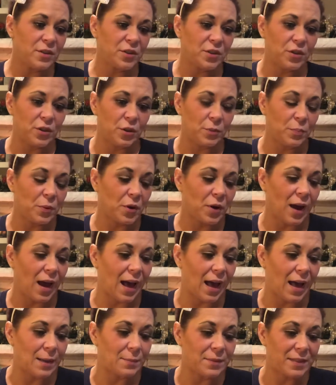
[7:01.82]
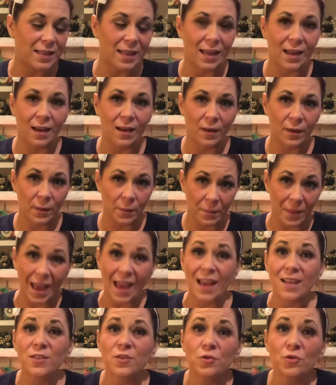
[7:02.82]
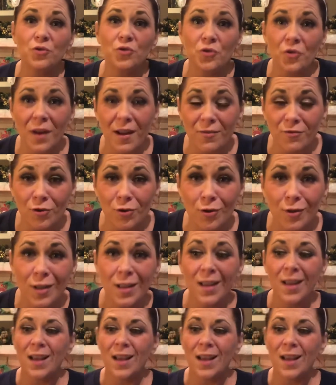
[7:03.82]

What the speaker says: to perhaps astral travel,